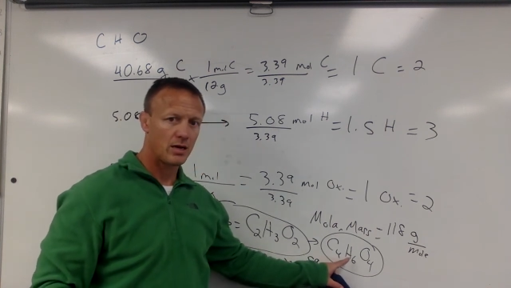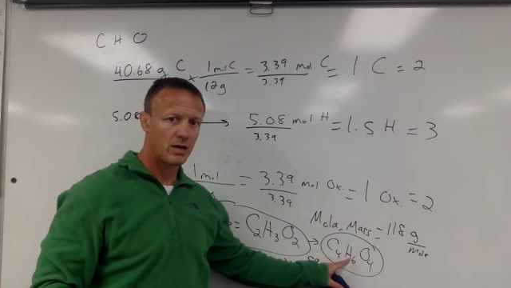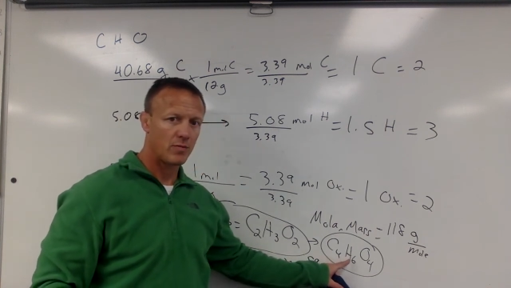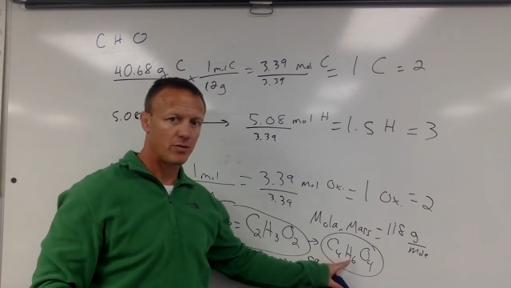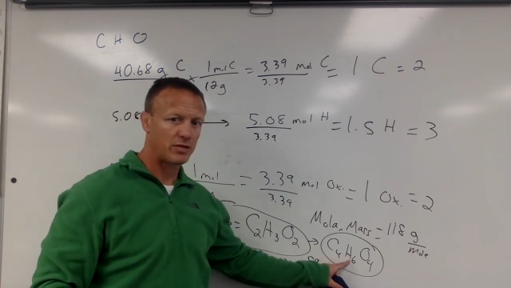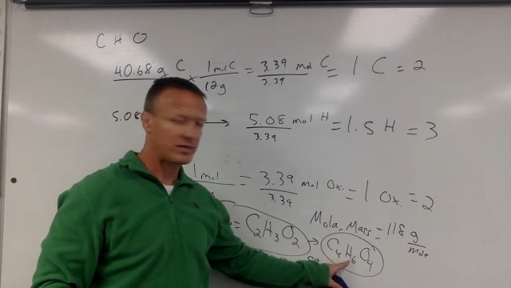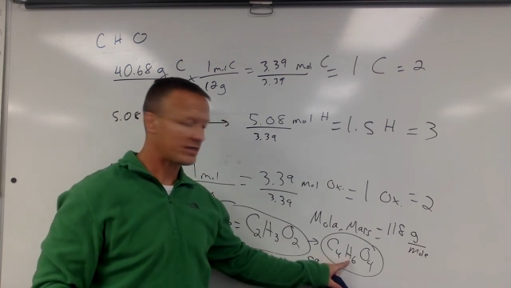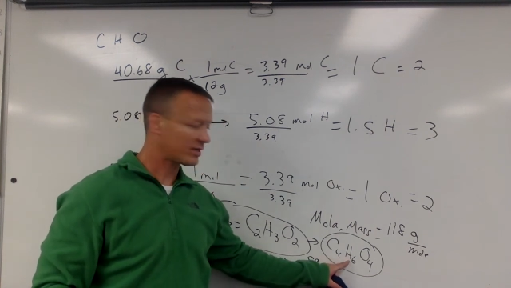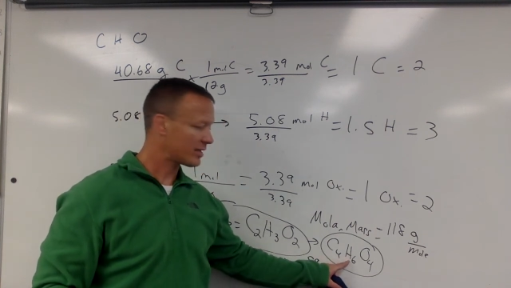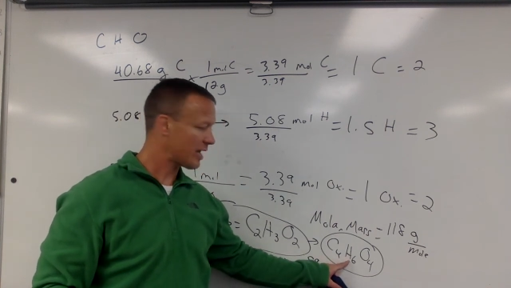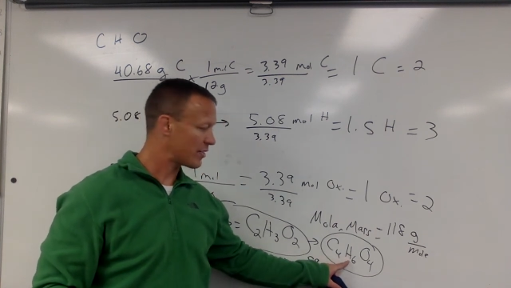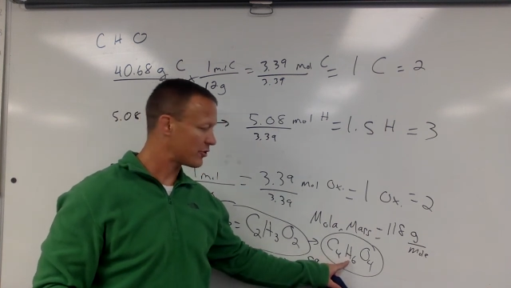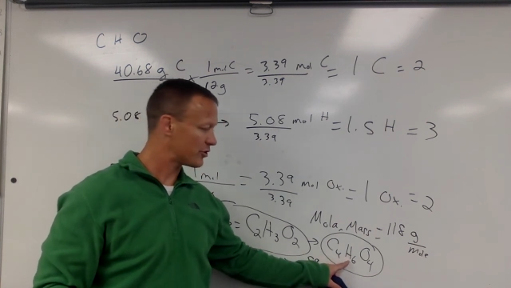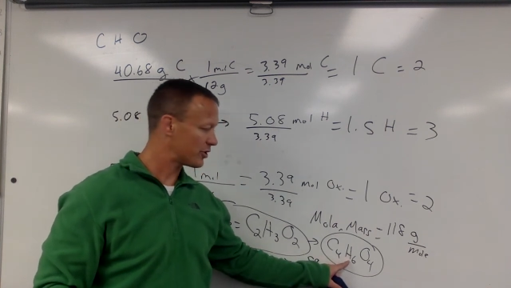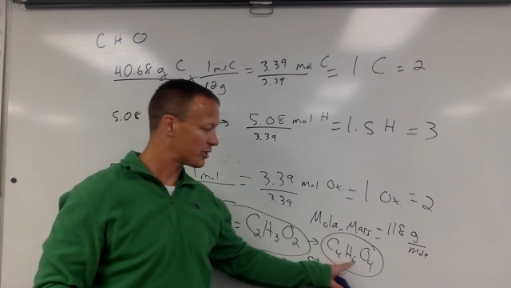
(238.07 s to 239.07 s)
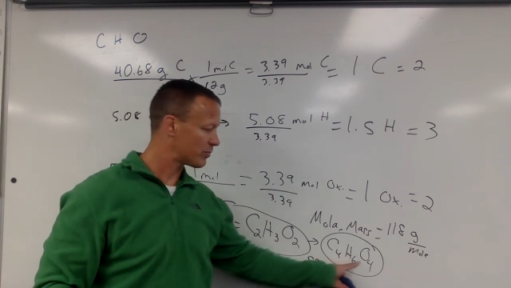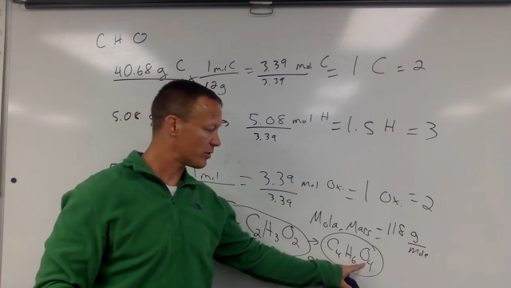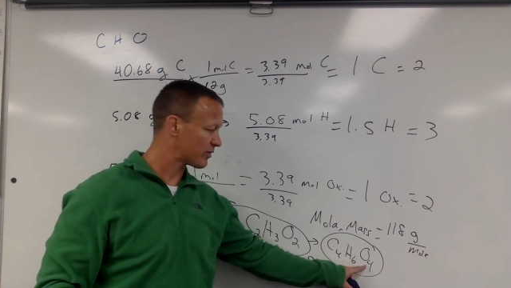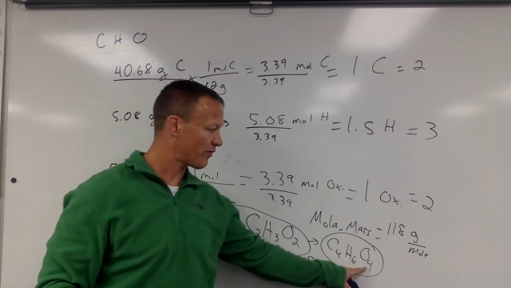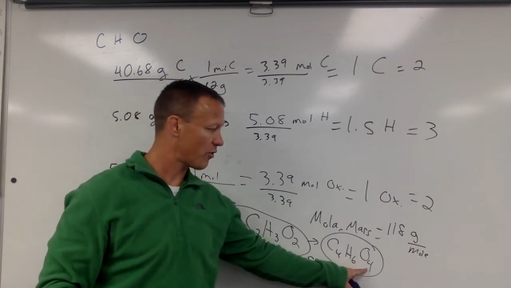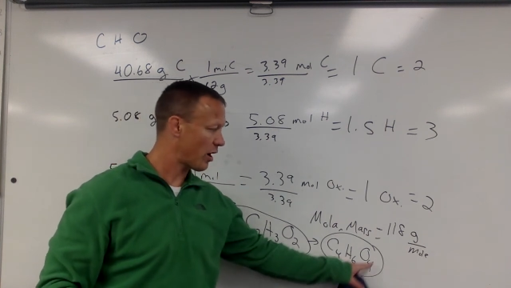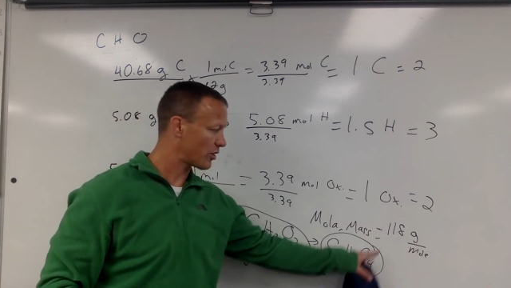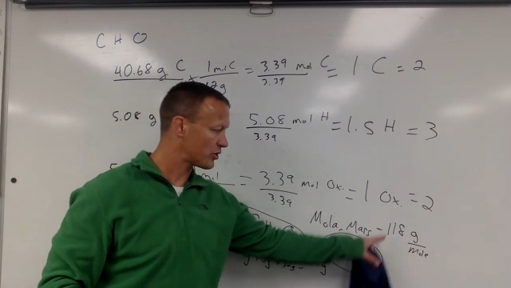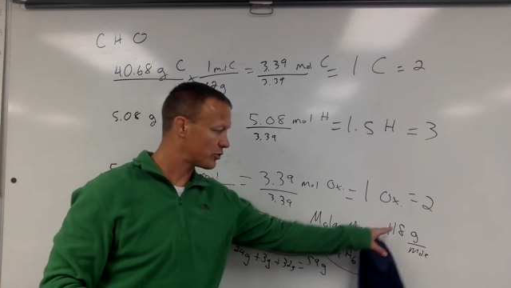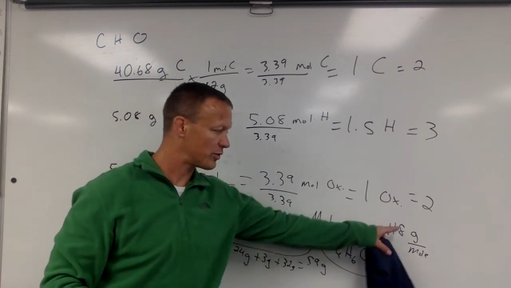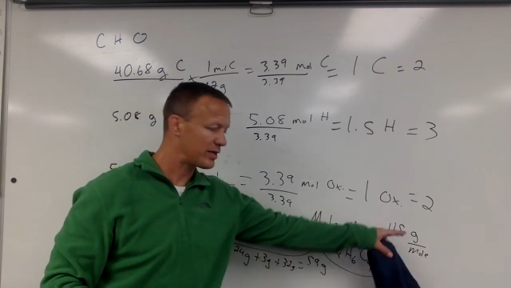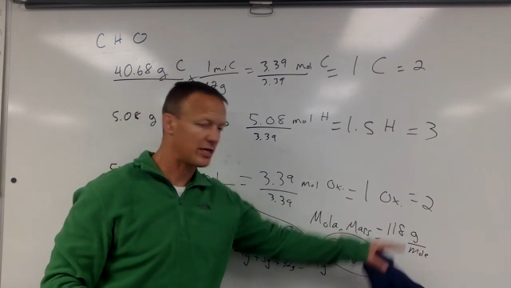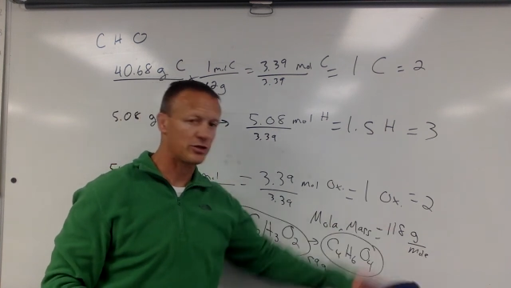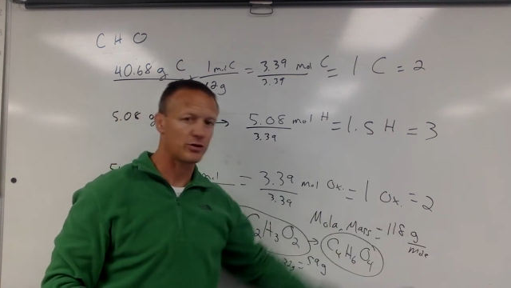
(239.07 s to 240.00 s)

plus 6 hydrogens plus 4 oxygens, we'd get